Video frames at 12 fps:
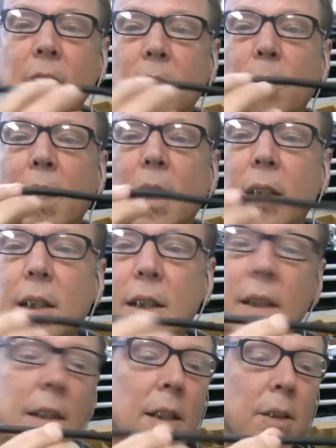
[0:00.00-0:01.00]

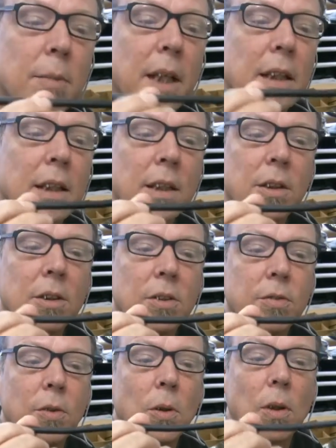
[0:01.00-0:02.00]
That's mainly
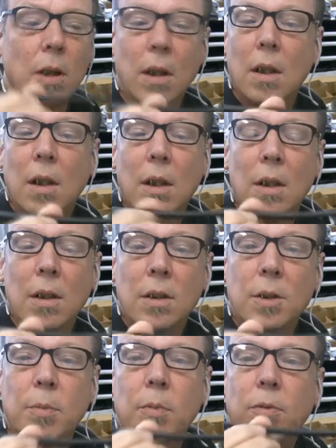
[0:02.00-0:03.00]
used for
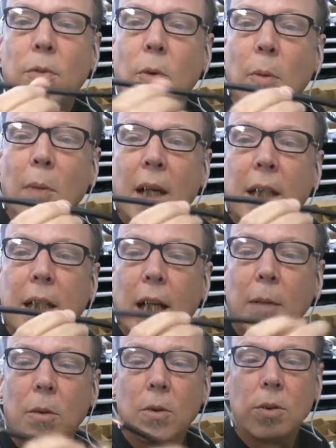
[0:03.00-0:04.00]
mic
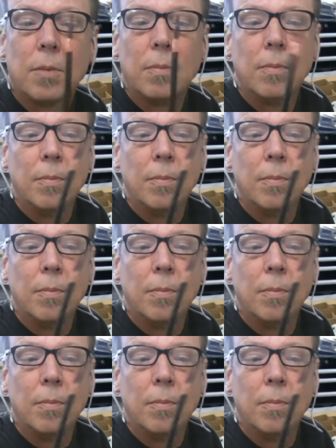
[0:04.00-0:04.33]
cables.